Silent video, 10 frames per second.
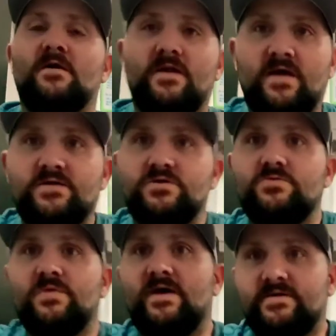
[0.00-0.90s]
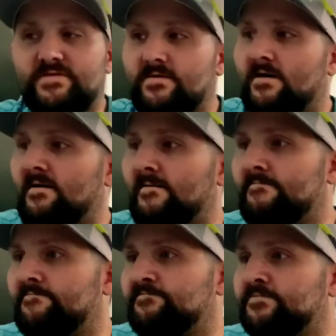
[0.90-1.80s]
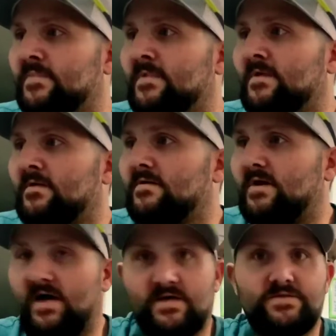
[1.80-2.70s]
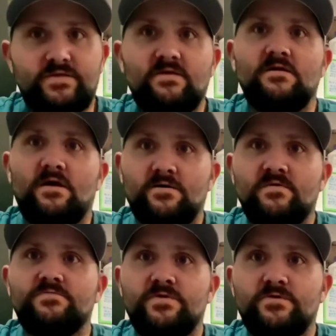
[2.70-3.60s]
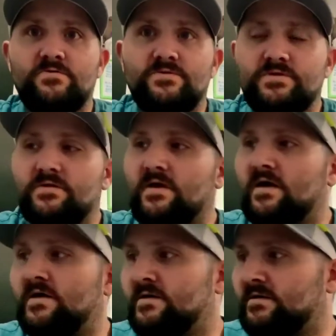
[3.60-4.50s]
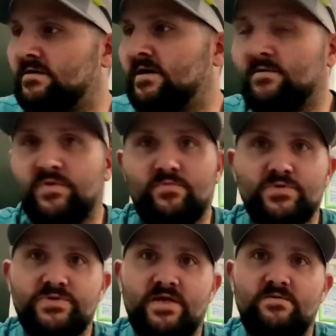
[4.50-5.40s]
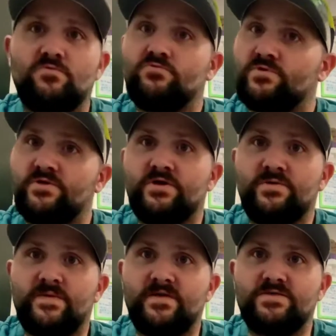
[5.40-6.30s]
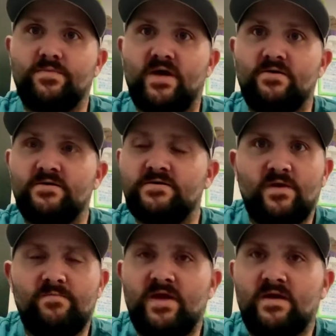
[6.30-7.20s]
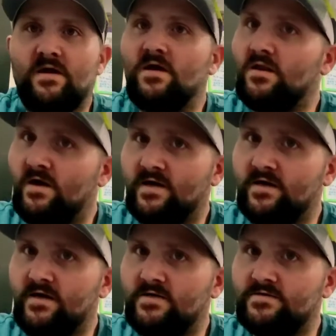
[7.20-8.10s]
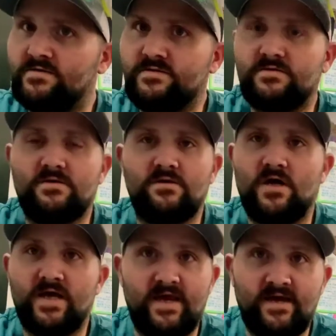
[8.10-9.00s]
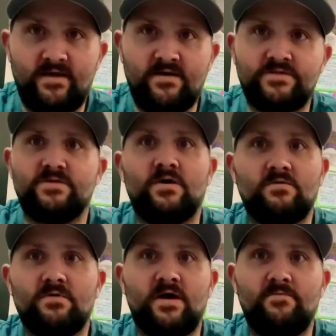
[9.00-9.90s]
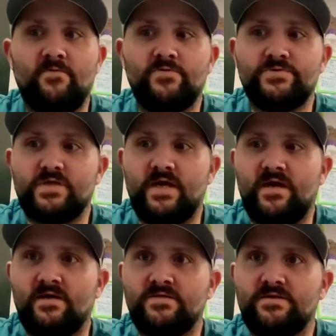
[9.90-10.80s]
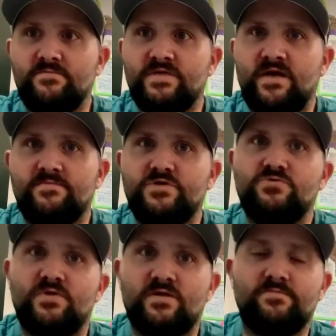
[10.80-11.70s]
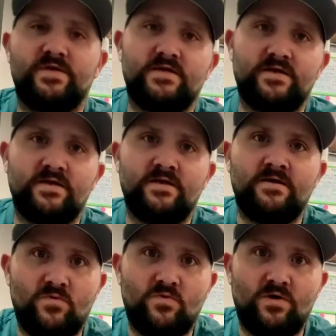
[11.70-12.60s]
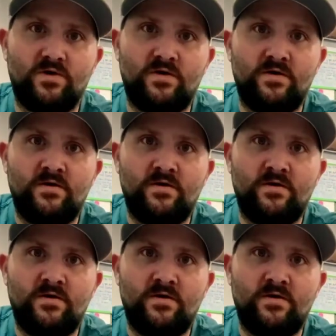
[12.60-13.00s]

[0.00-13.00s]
and I knew that I had seen a lot of reviews and a lot of people said really good things about it. They make a lot of guns, a lot of handguns, a lot of rifles, and sometimes you end up getting one